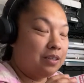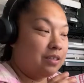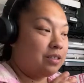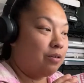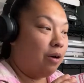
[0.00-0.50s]

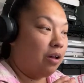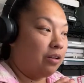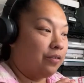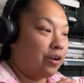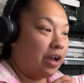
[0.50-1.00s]
So all
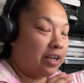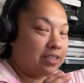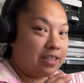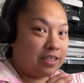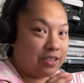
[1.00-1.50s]
of your
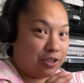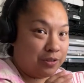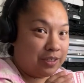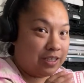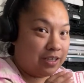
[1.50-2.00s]
excess
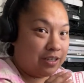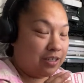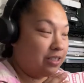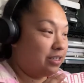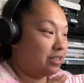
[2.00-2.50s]
use
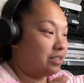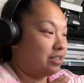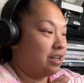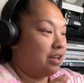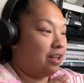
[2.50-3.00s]
stickers
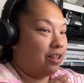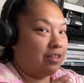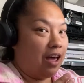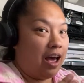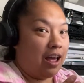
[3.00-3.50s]

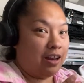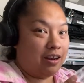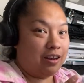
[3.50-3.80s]
that